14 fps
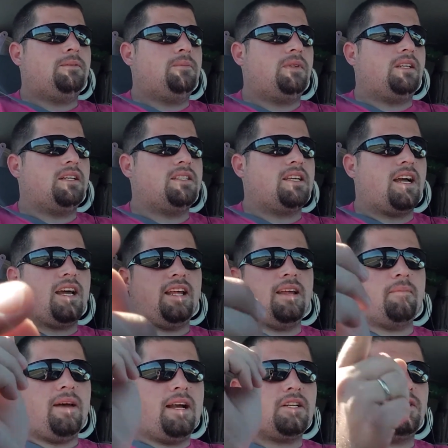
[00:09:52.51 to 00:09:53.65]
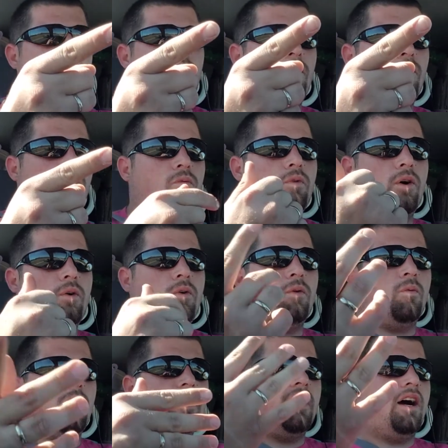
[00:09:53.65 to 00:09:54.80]
because I got to get back to the whole road and
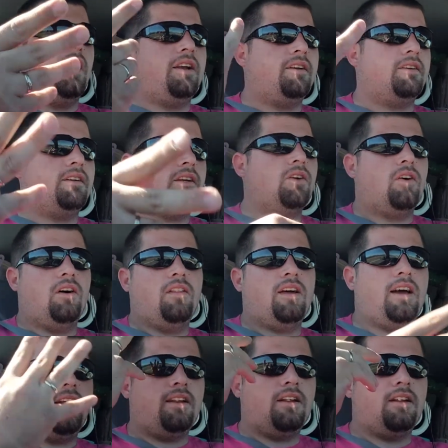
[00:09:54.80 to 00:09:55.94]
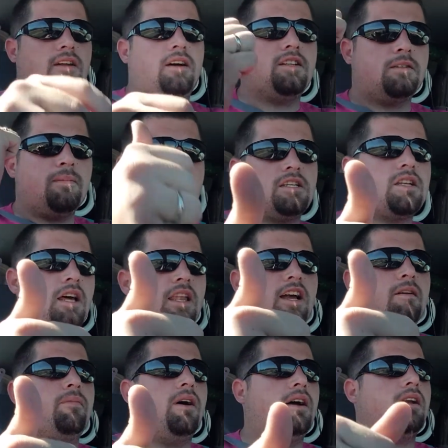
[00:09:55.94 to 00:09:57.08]
whatnot, and you know, all that. And smash that
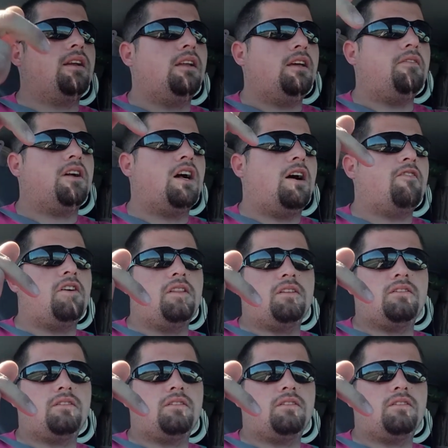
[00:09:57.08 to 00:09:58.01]
like button, leave a comment